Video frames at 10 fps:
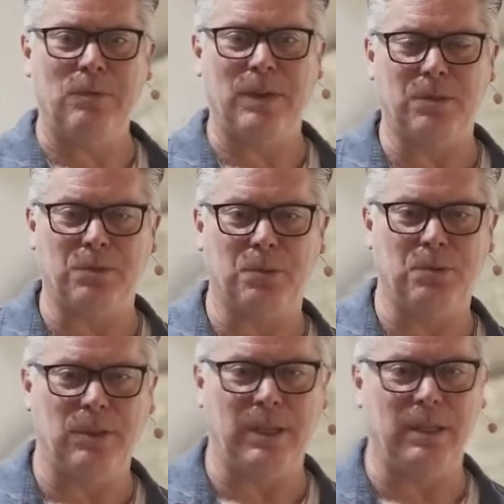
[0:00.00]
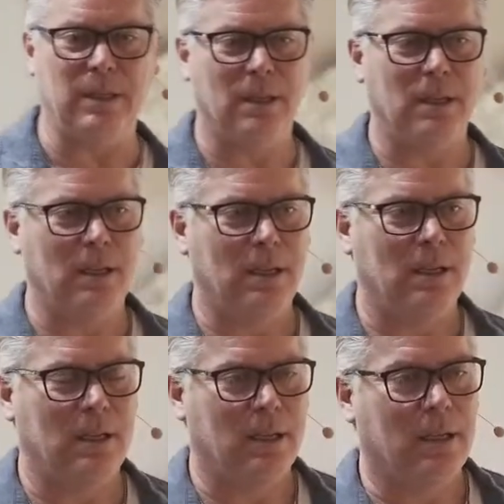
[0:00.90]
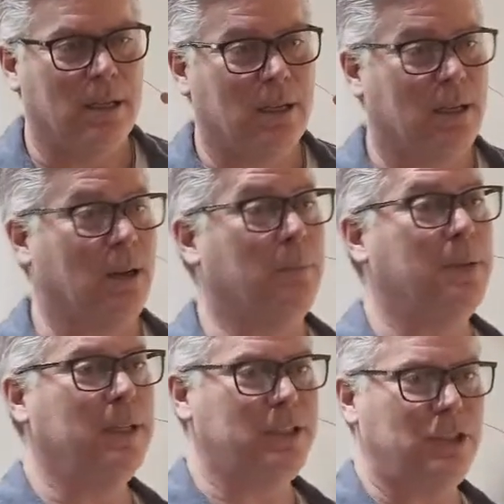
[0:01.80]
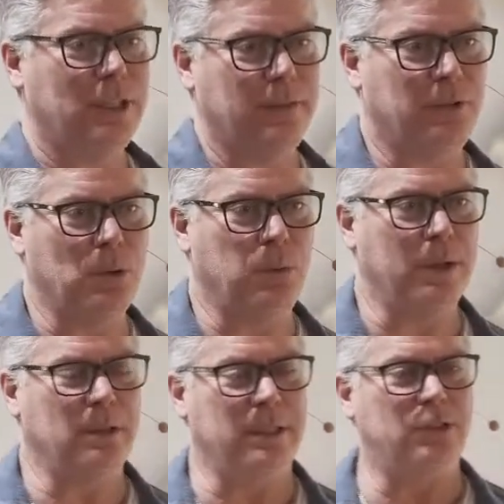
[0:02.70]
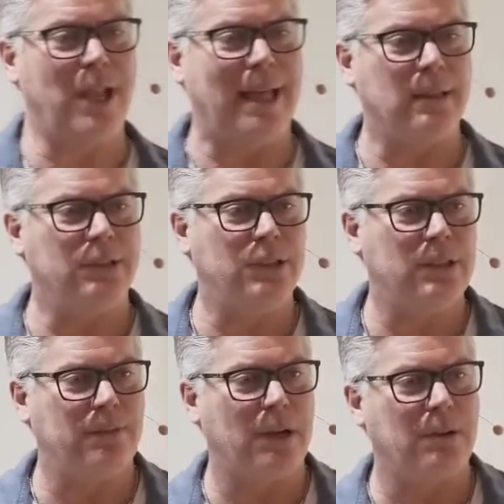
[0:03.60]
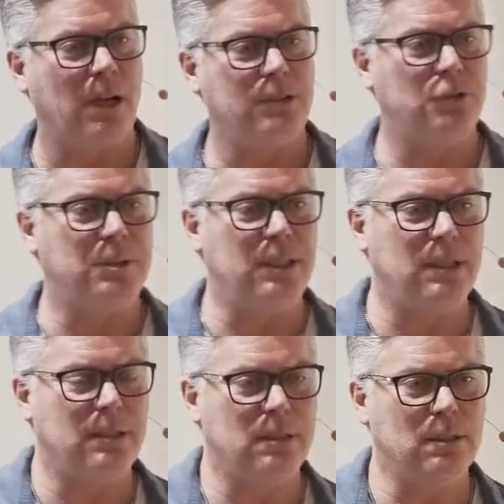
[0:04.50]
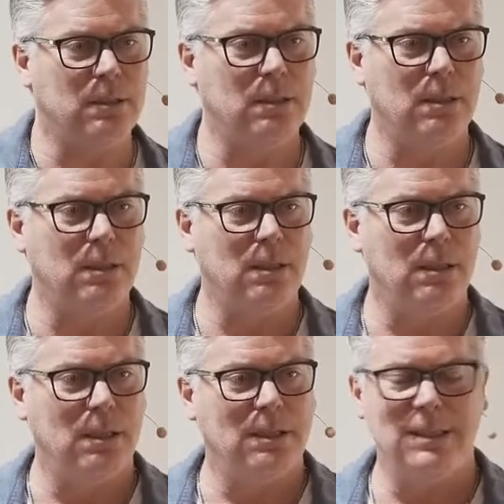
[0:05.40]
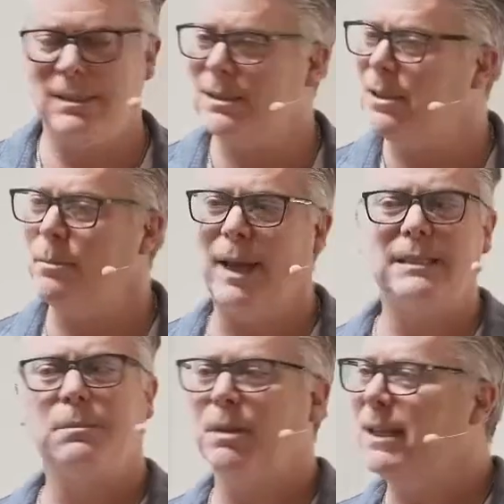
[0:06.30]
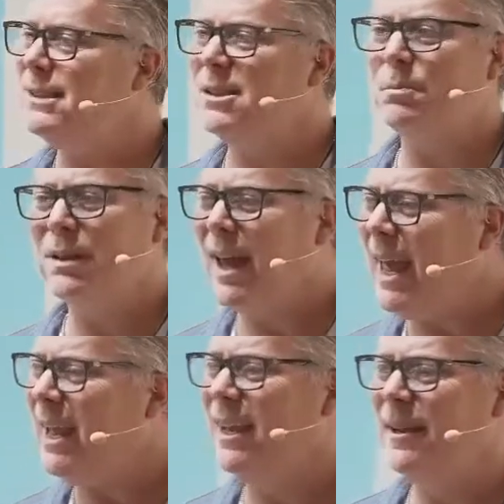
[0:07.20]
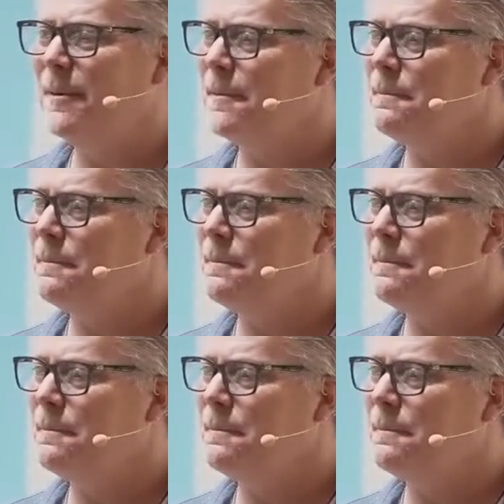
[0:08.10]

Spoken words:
moving through the completion, if you will, the challenges of our country, this is the best place to play.